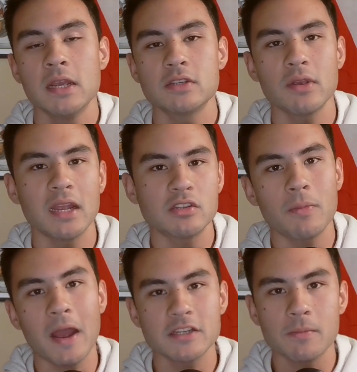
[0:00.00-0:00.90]
So again,
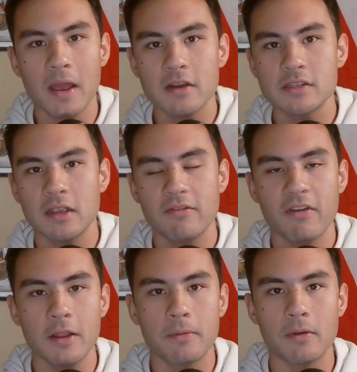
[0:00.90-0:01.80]
Tobias Myers and
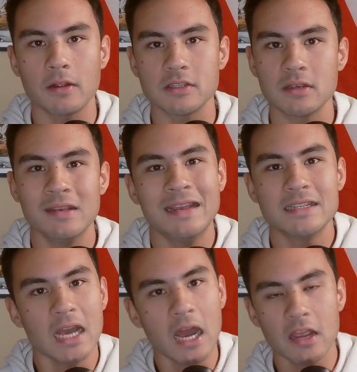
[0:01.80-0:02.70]
Freddie Peralta
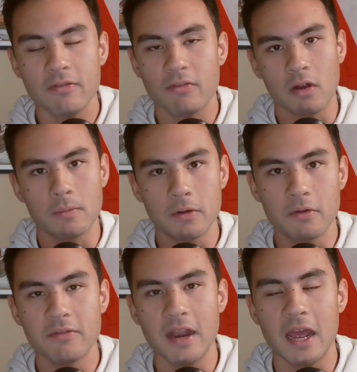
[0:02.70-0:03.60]
tying for our Brewer
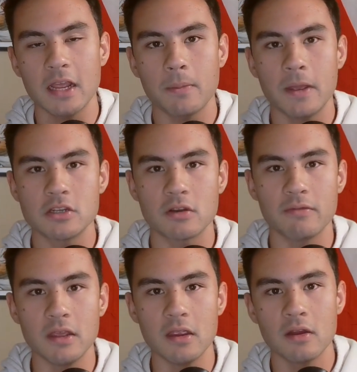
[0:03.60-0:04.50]
Fanatic Pitcher of
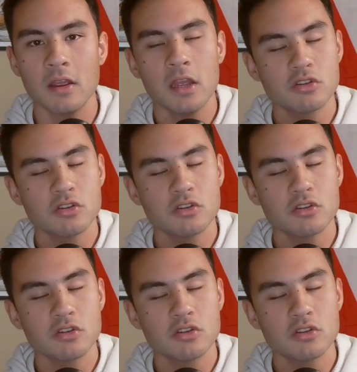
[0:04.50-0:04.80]
the Year.